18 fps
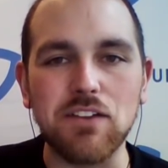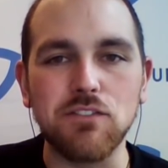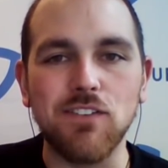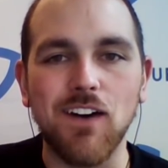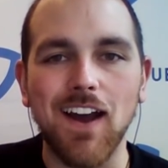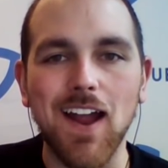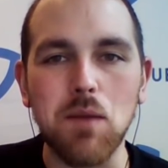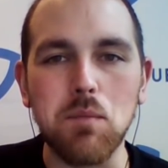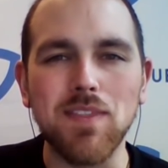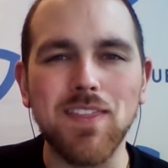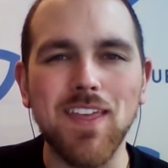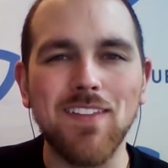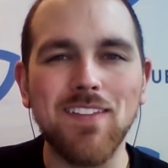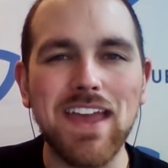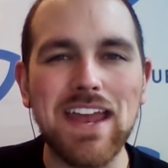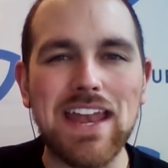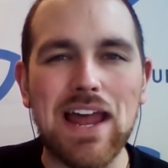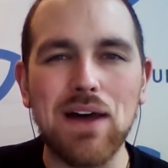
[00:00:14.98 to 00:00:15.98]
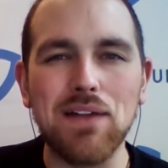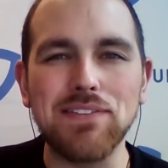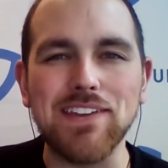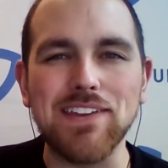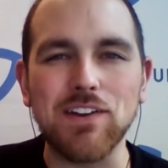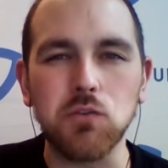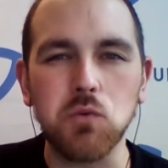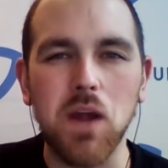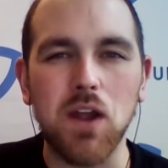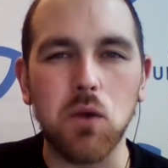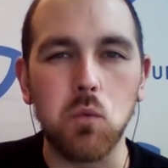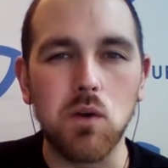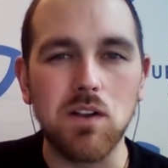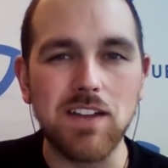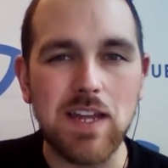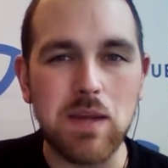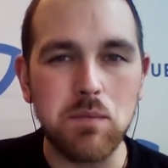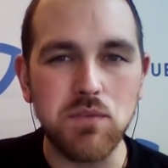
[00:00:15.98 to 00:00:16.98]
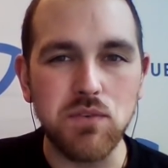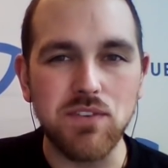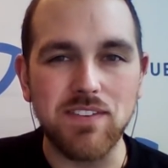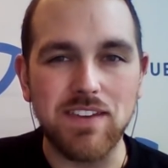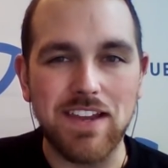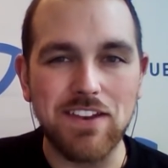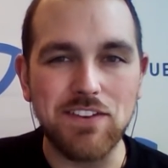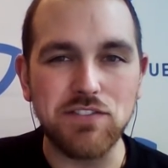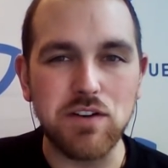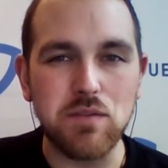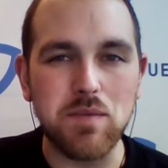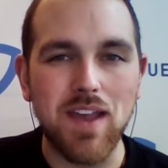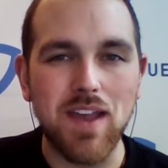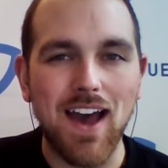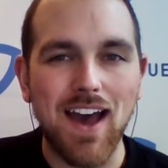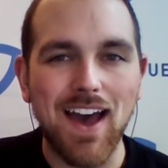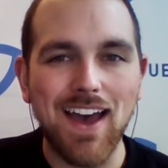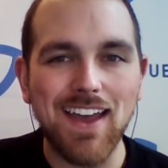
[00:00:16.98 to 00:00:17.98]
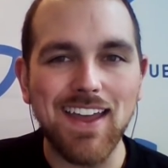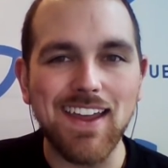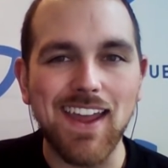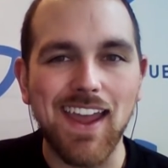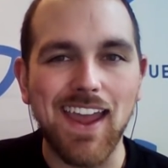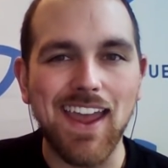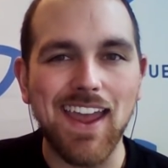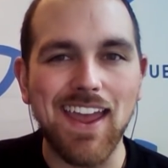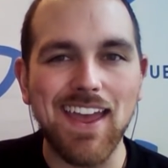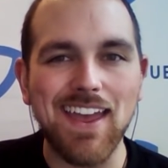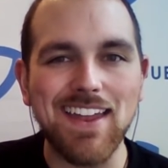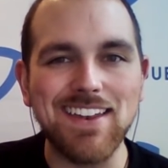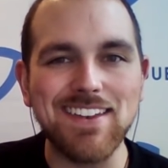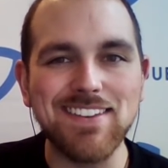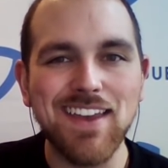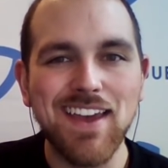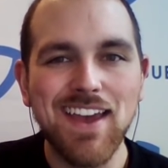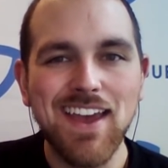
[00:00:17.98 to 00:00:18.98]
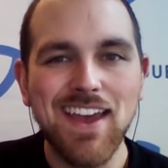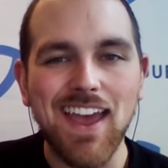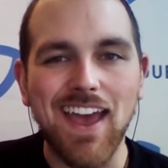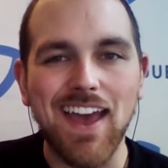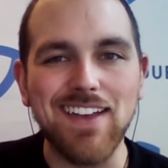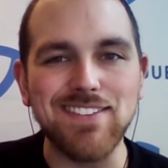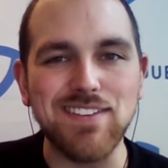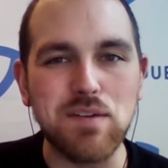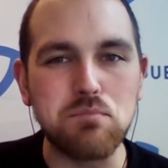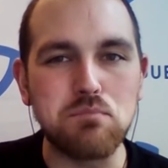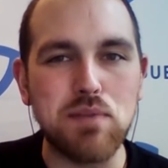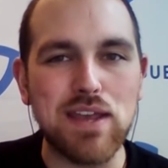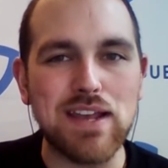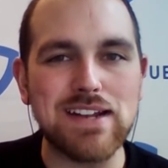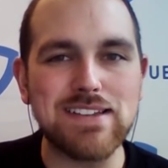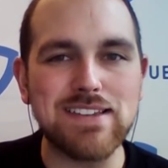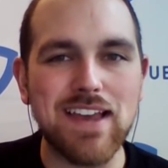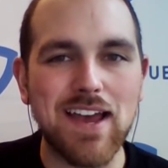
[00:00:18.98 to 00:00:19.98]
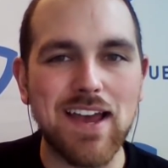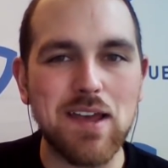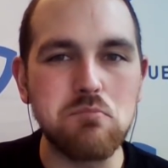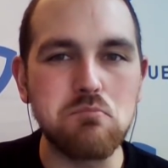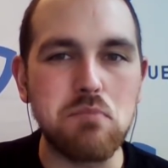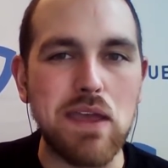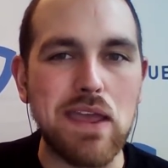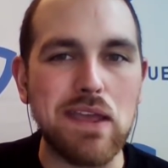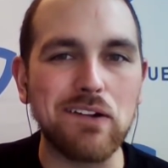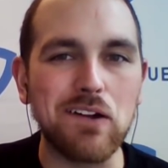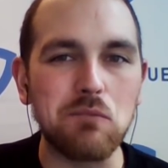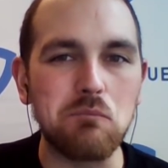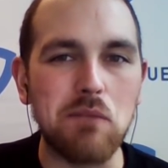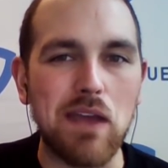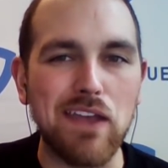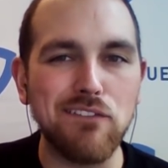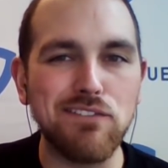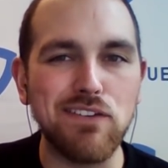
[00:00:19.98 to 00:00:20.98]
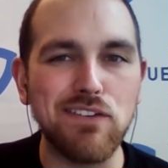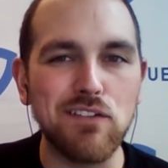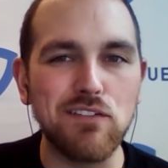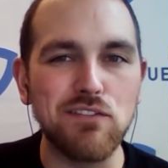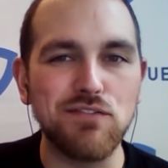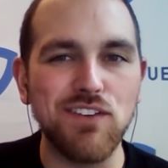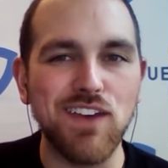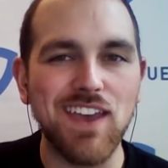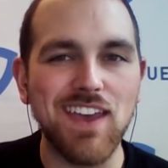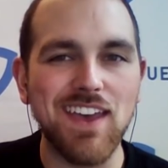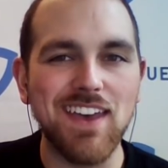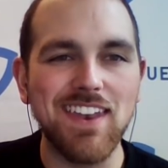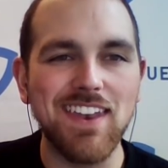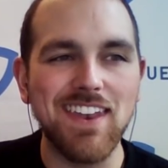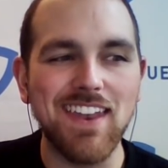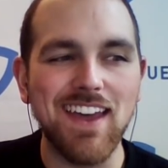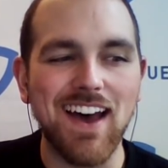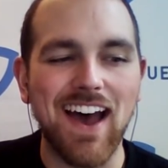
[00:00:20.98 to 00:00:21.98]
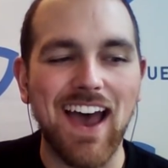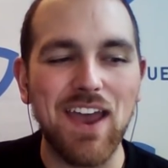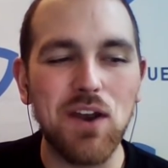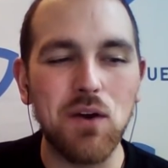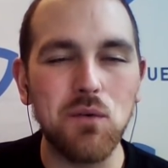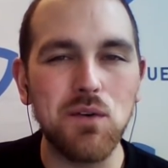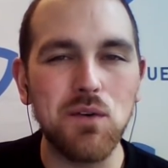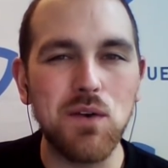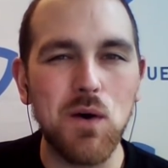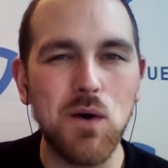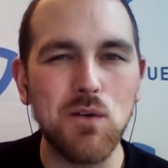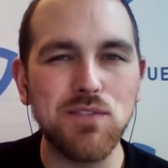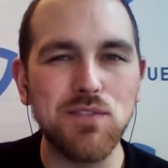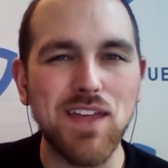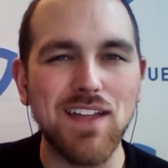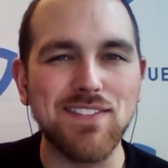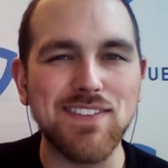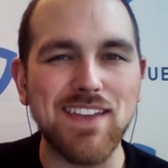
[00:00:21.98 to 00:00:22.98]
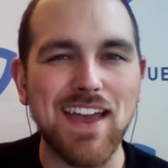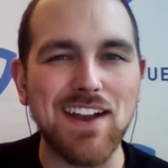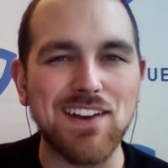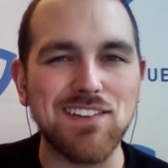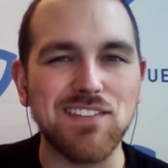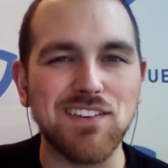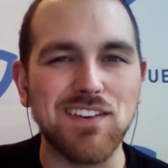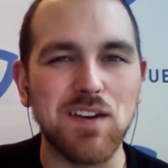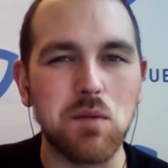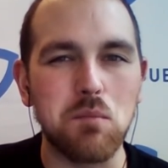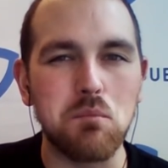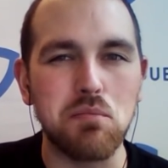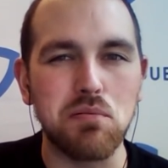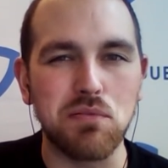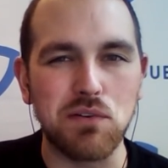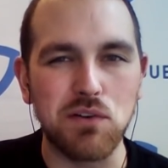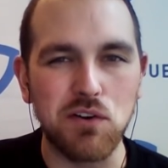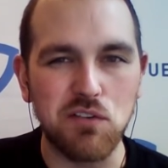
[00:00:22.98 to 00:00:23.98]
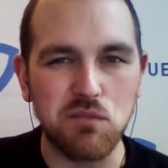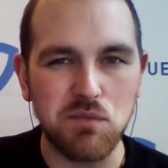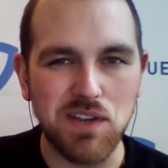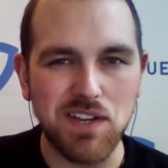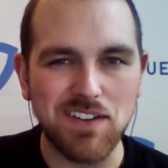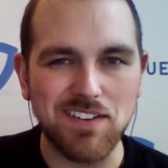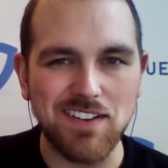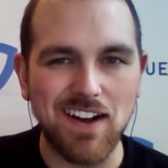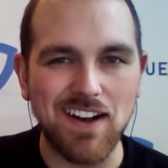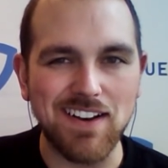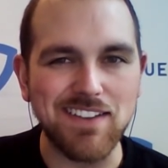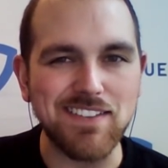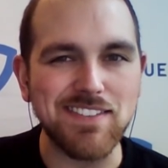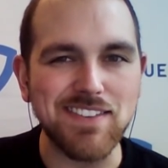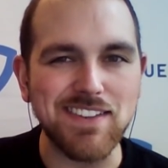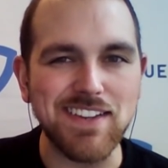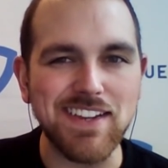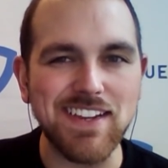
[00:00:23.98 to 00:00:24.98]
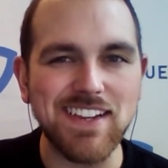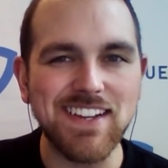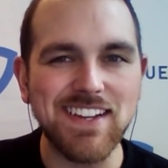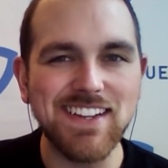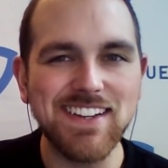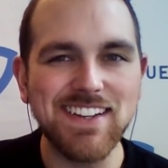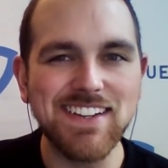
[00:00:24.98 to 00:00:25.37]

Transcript: getting fired, but then they announced that Greg Williams was the interim guy, and as a big-time Baker Mayfield fan, I don't know if that's actually an improvement, honestly.